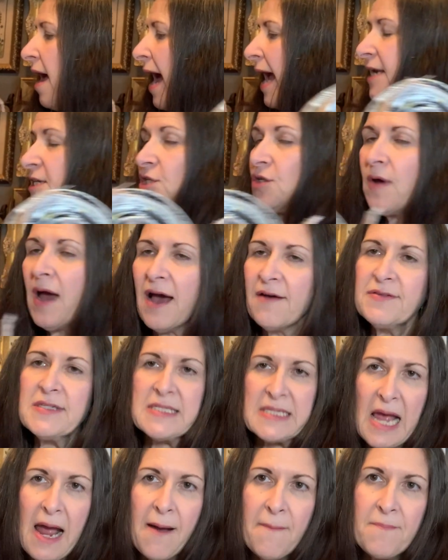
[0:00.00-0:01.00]
I do have
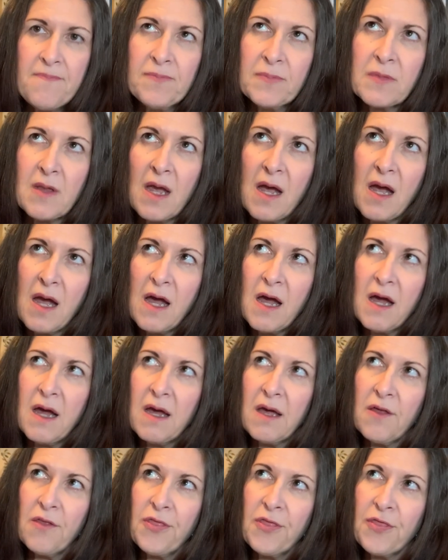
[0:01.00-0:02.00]
some
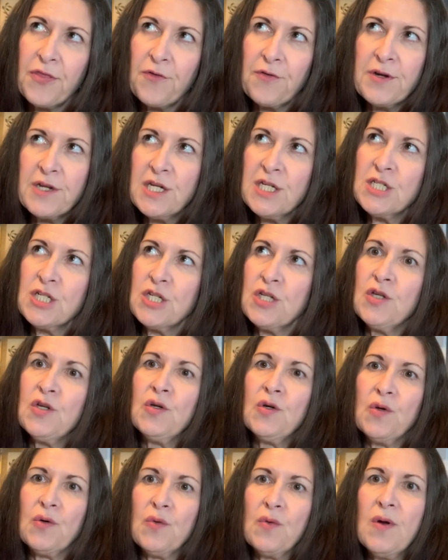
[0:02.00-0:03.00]
uh,
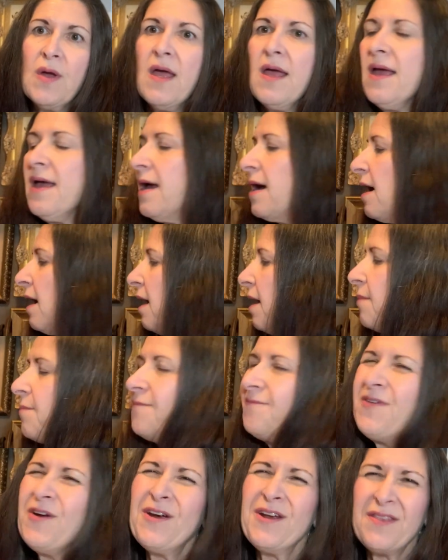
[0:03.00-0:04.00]
32
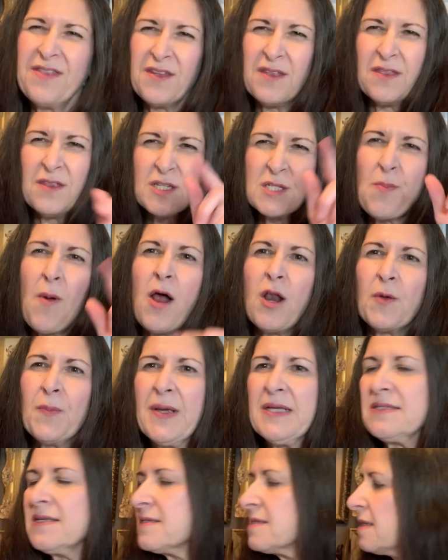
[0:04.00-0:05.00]
um, very the, the, smaller
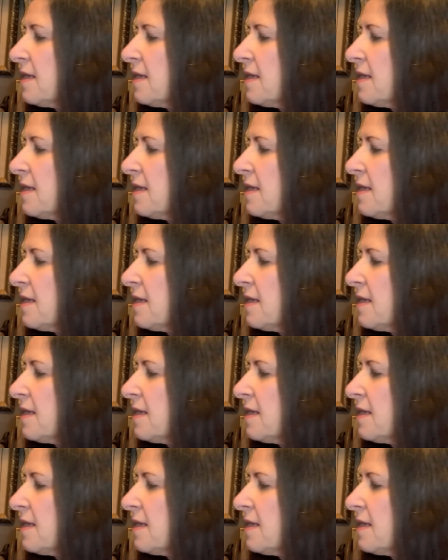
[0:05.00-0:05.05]
pieces. A